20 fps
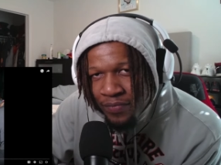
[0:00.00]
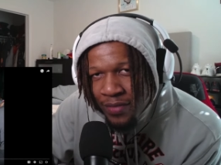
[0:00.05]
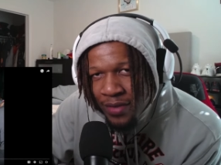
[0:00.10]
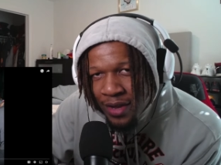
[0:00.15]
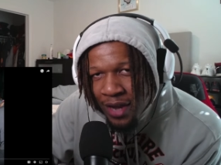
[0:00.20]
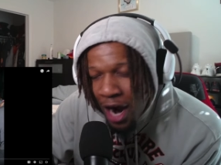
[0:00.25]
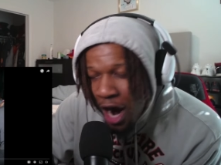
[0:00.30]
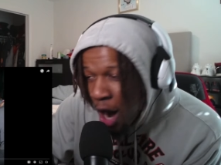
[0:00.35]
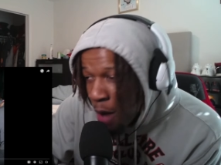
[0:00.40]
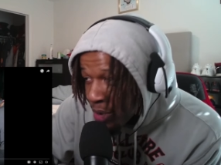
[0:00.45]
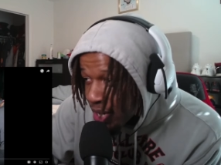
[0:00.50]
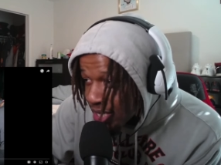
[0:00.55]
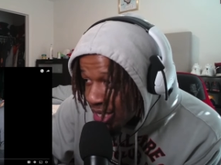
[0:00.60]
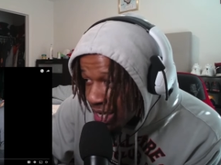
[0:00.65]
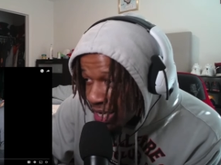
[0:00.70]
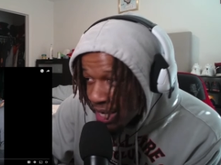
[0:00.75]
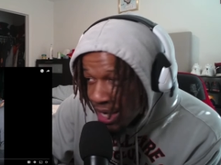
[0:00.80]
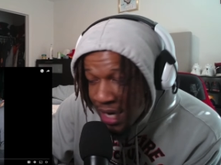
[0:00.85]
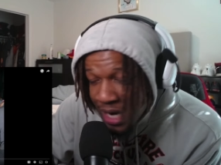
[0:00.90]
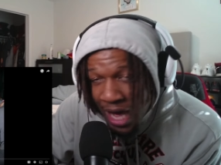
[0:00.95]
I already
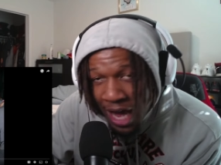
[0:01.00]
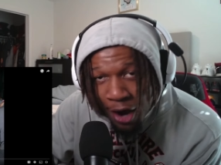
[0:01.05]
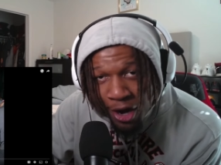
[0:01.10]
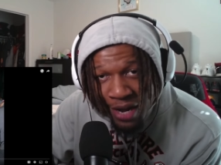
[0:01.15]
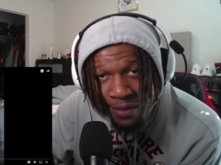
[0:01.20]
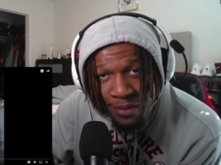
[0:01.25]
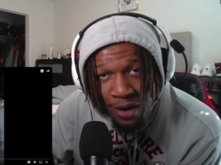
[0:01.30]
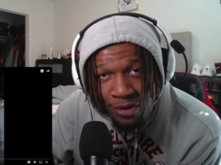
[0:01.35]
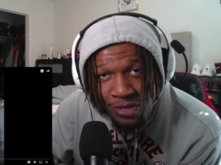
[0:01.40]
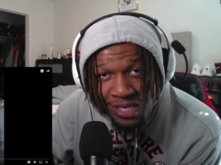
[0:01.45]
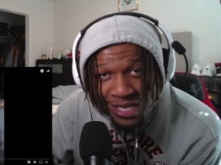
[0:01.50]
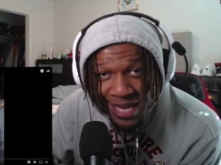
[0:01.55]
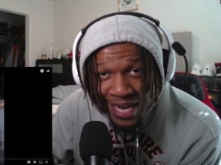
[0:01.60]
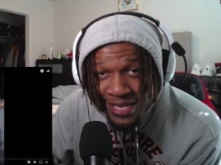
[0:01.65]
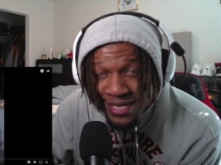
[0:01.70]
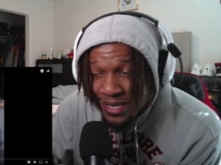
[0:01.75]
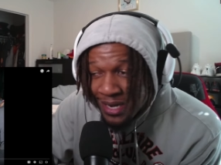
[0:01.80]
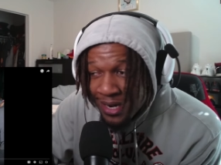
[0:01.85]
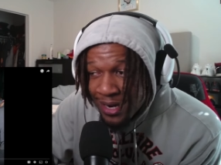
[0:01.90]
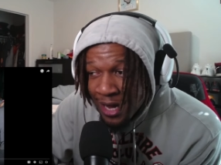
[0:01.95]
seen the clown emojis.
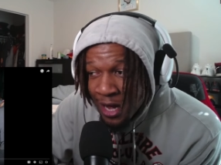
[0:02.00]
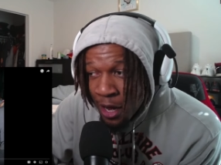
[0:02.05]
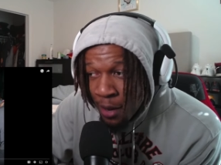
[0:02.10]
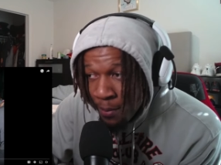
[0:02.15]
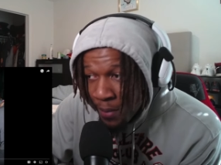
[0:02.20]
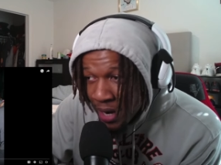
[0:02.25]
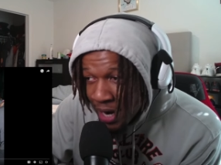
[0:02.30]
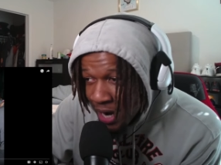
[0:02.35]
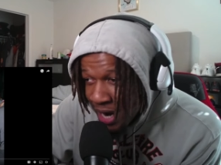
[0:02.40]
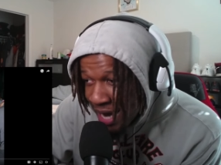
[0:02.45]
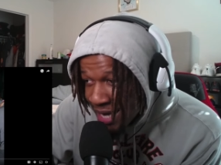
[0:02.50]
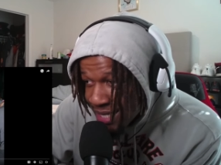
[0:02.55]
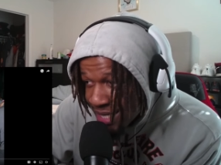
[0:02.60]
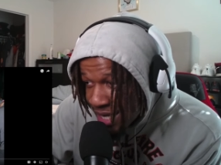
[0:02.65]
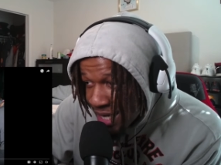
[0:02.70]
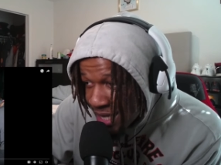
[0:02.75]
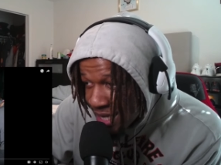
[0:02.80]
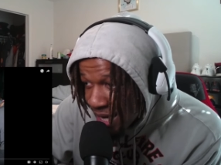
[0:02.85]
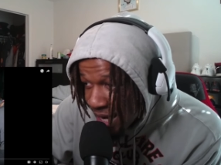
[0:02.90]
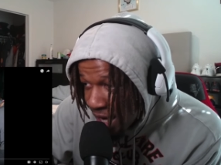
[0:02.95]
That stood out. But then I
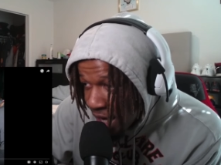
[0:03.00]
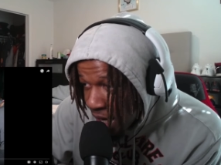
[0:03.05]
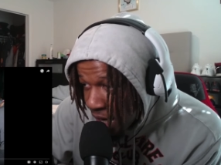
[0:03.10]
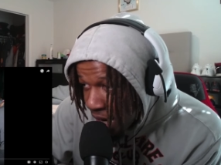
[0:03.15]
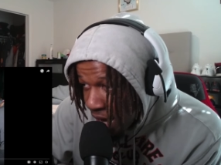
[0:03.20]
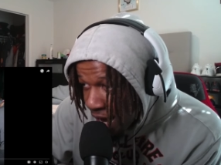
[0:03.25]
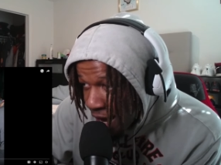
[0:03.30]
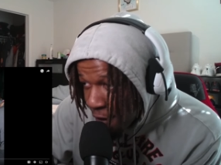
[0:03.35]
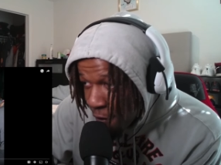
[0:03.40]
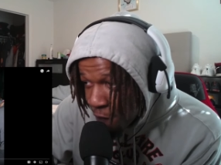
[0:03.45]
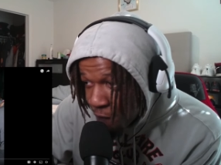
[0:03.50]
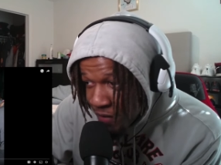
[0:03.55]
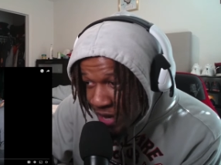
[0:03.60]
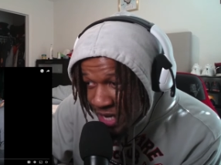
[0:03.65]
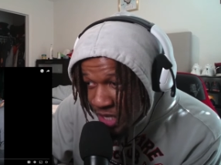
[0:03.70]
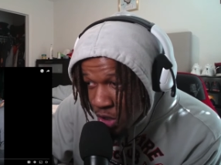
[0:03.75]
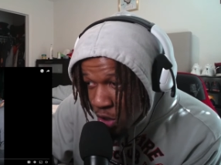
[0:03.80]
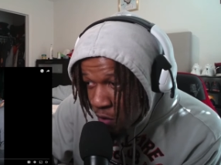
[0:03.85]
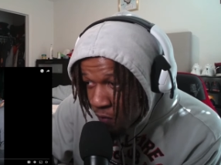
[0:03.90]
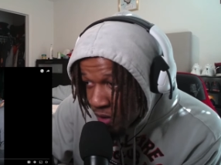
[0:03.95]
seen the clown
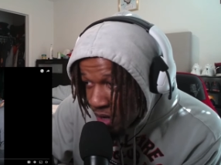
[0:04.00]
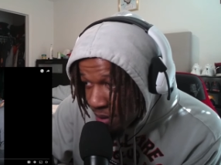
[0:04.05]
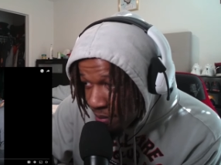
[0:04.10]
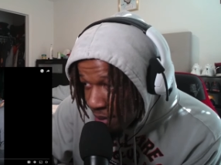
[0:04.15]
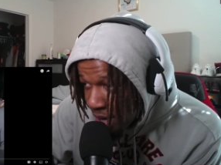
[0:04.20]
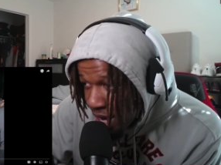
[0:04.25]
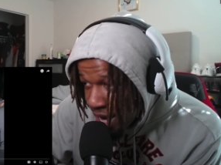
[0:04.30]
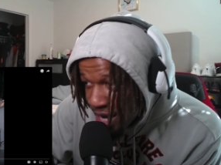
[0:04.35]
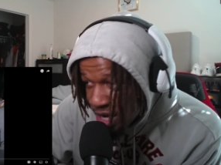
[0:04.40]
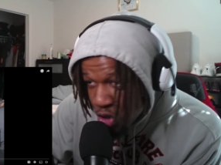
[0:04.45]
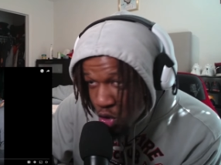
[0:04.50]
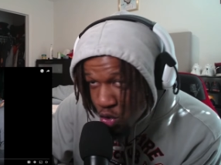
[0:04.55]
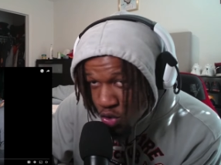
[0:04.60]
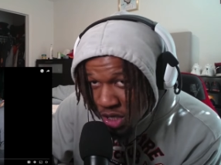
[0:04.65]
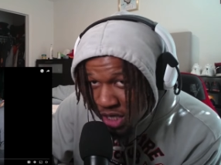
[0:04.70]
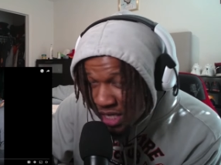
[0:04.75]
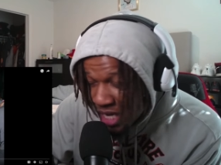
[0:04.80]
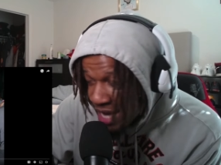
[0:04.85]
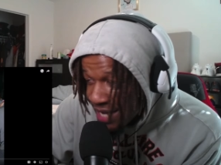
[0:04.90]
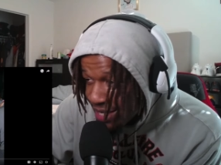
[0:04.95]
face over the blonde
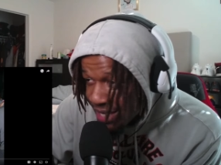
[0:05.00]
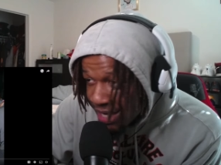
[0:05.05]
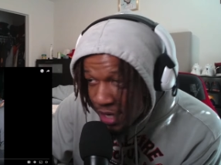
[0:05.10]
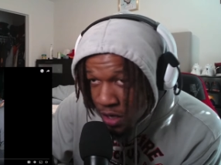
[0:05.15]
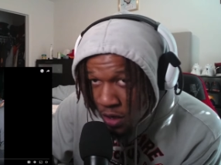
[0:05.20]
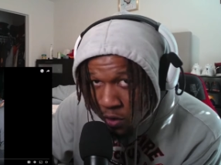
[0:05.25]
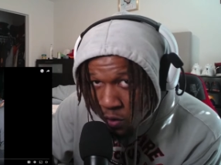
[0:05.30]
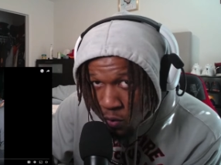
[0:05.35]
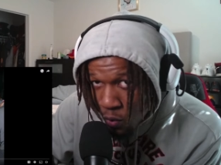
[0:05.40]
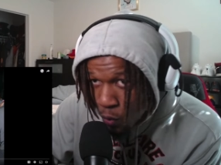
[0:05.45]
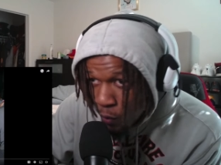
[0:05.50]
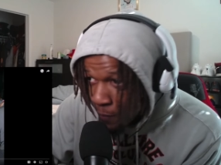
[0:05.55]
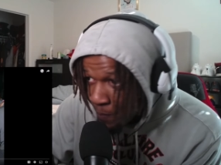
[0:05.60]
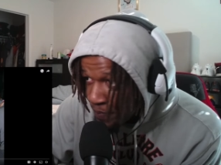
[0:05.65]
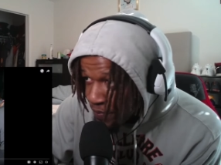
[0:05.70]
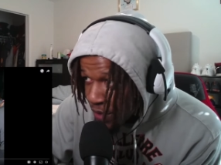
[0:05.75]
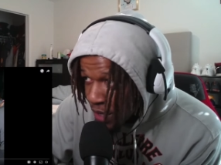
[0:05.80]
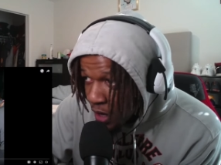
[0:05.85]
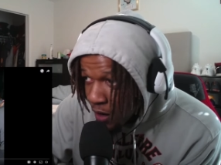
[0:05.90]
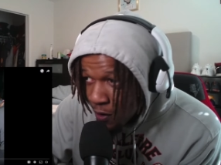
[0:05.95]
dreads. I said, he
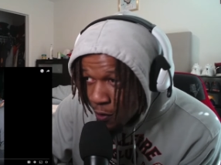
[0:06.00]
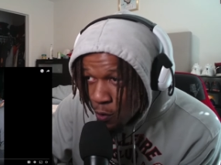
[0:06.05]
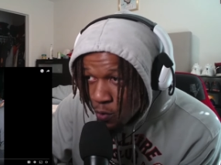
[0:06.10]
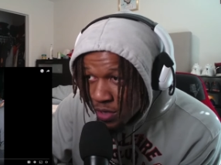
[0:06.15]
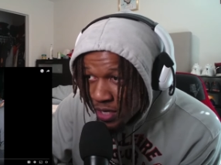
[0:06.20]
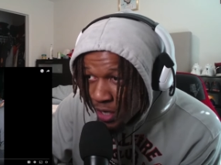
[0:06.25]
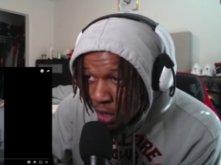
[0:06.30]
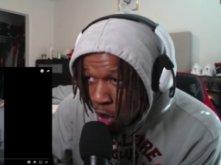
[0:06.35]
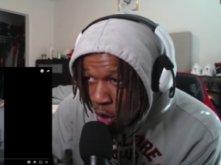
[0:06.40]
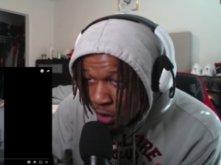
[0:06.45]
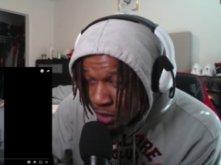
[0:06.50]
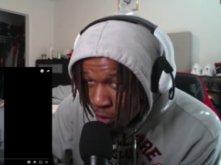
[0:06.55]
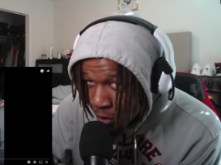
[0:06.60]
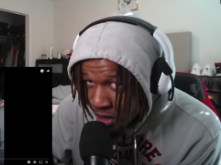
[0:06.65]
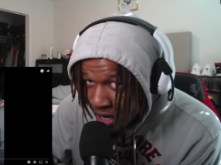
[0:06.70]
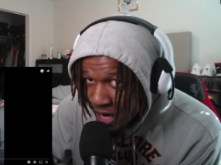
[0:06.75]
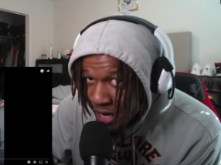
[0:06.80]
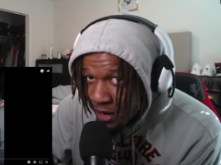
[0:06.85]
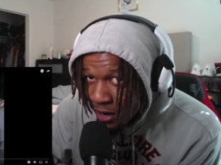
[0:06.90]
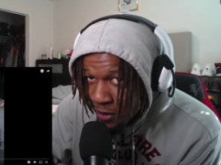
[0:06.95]

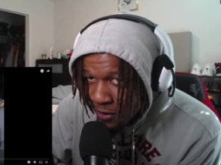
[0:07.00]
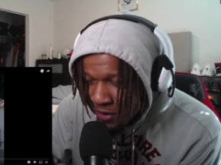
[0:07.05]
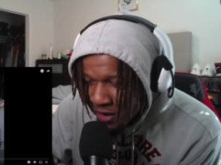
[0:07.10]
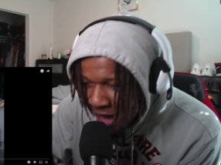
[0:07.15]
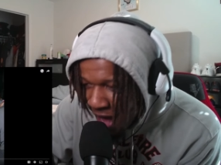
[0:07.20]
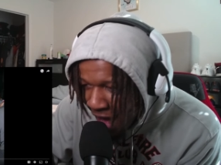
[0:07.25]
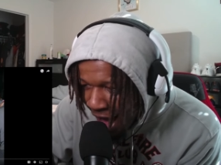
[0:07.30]
going at Dirk.